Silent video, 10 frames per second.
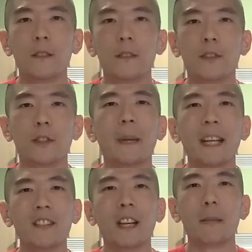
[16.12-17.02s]
So the
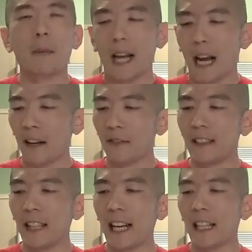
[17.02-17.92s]
base item I have
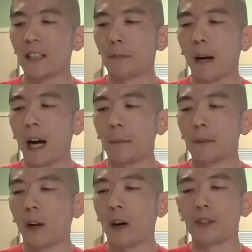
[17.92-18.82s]
today is
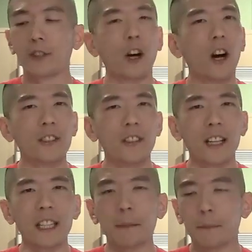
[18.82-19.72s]
Pop-Tarts Gone
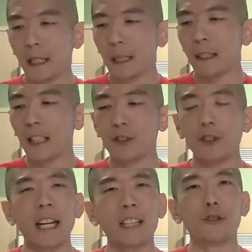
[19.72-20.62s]
Nutty
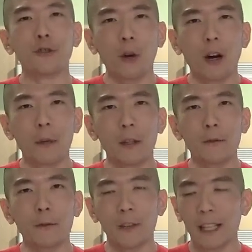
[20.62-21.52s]
PB&J
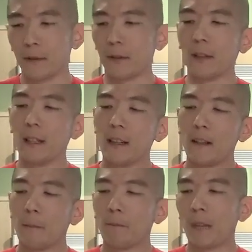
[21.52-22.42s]
Strawberry Flavor.
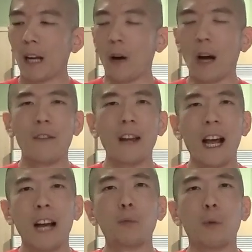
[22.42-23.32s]
Now I've
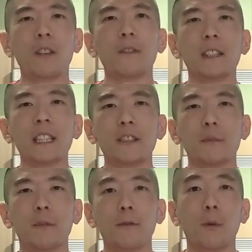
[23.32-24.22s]
had one of these
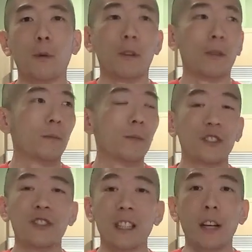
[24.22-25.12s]
before,
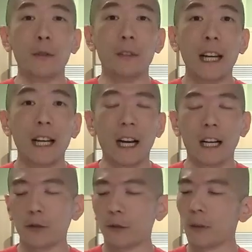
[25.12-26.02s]
just the other day
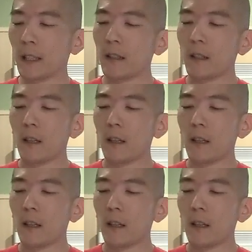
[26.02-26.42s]
actually,